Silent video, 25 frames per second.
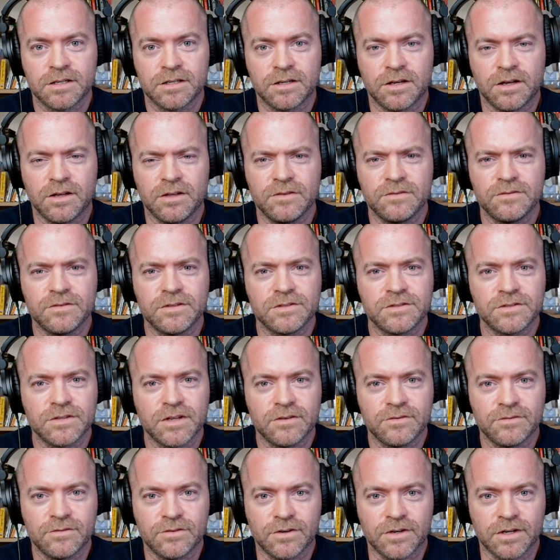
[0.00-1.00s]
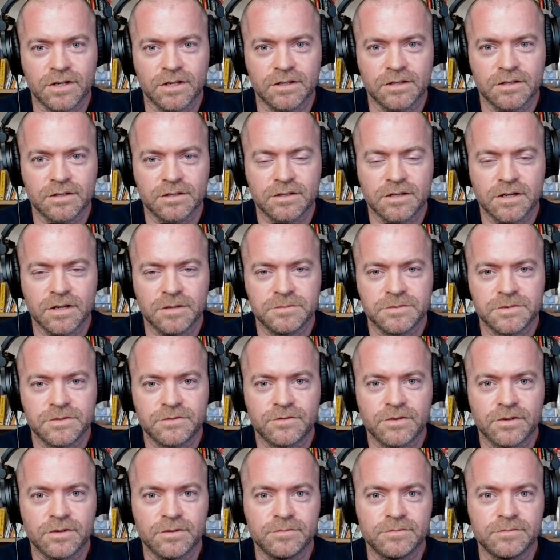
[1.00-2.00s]
All of the suffering comes
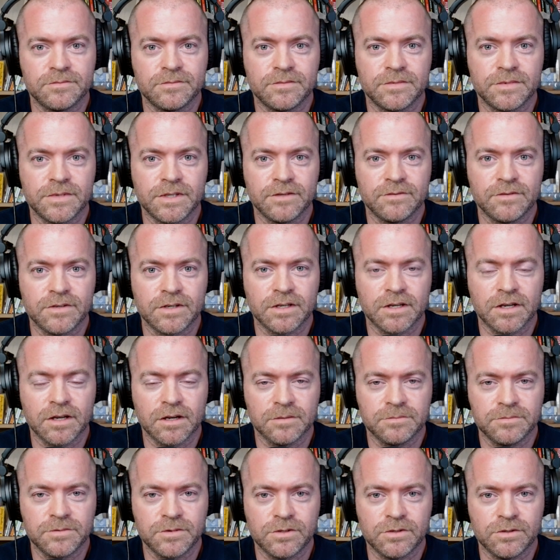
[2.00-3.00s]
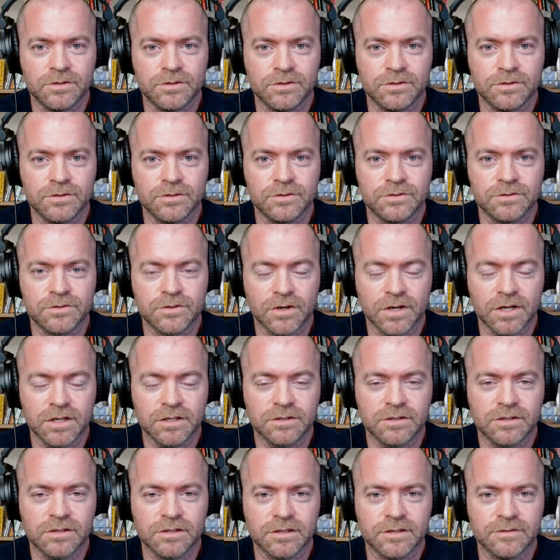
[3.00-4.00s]
from living up to,
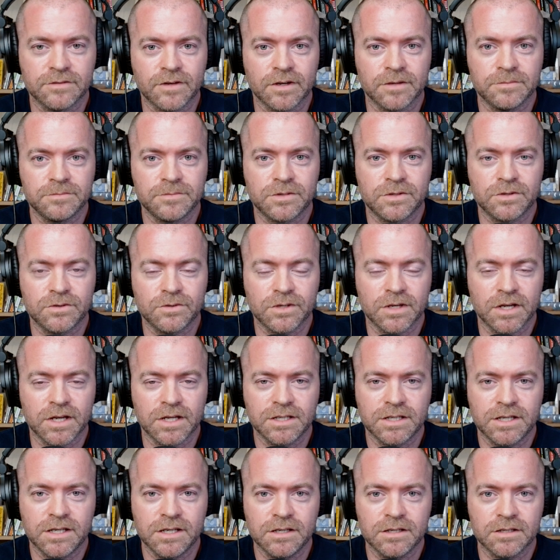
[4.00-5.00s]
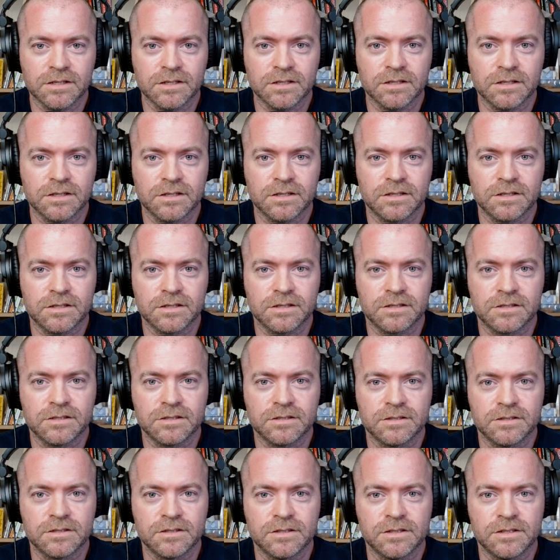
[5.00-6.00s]
trying to up to an ideal.
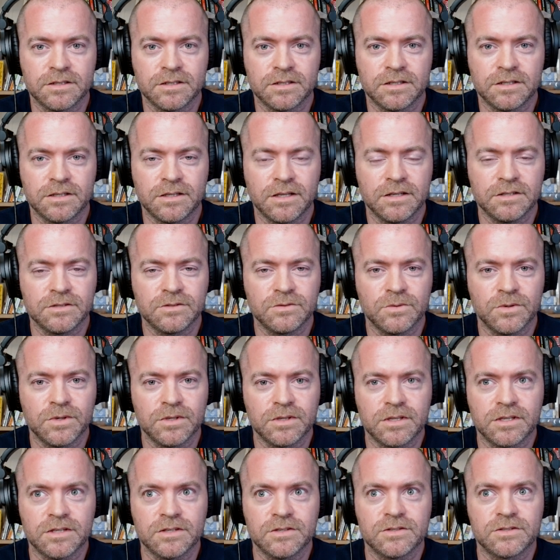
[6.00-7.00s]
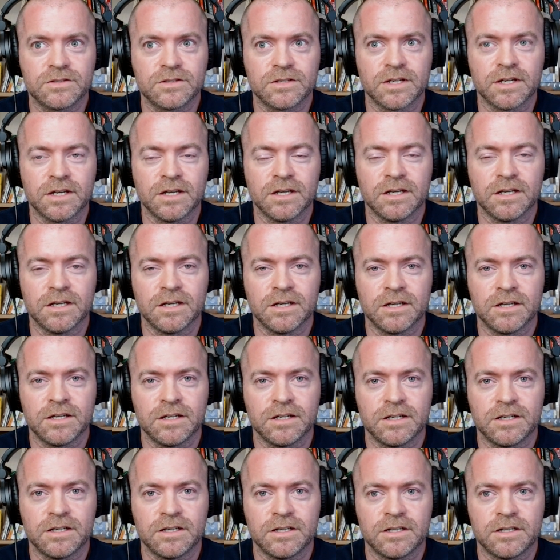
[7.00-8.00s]
And that's what this
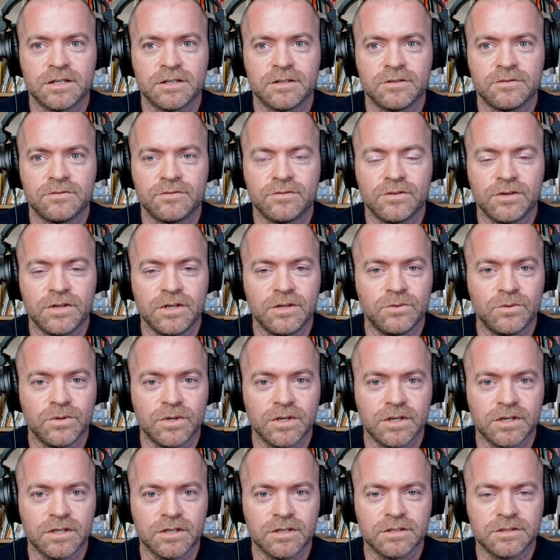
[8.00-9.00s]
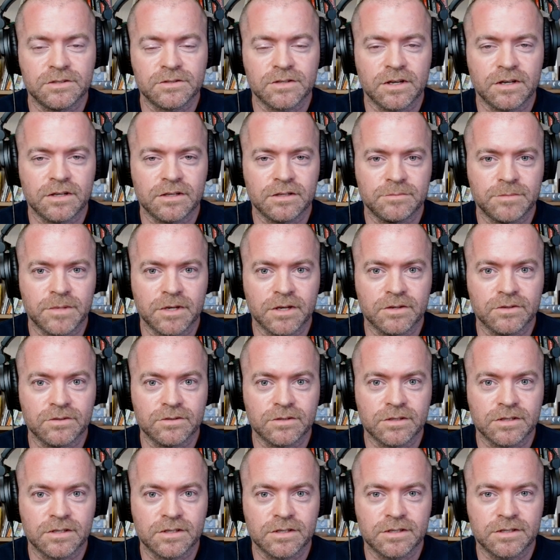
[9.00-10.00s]
free will is all
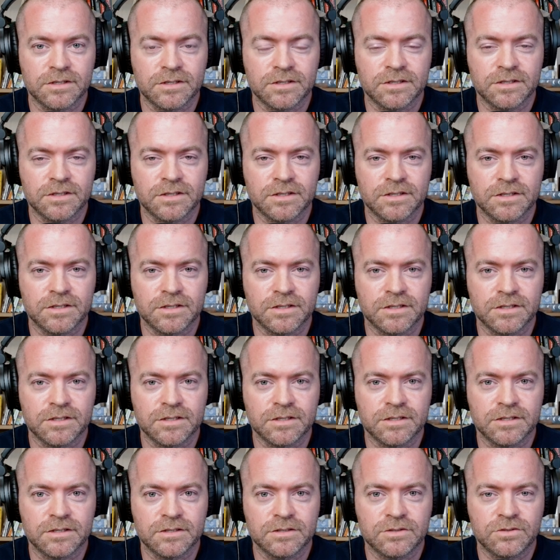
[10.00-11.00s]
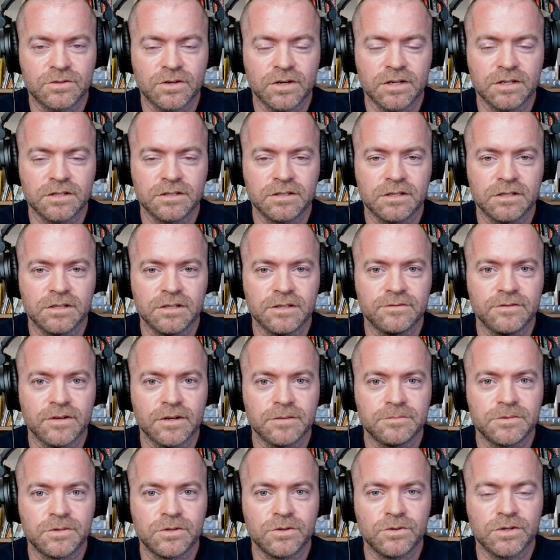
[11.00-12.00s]
about trying to live
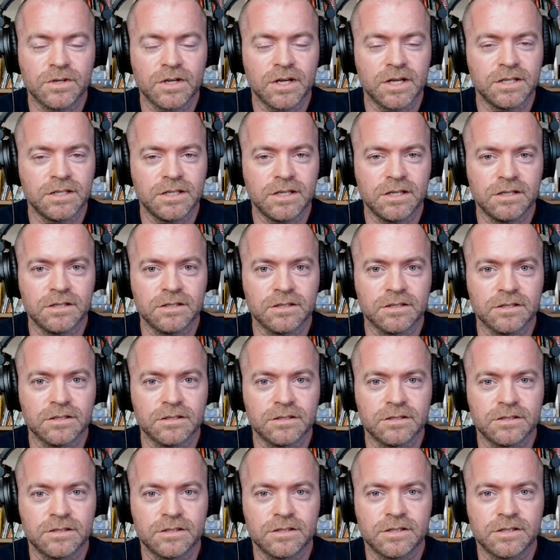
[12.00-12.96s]
up to an ideal.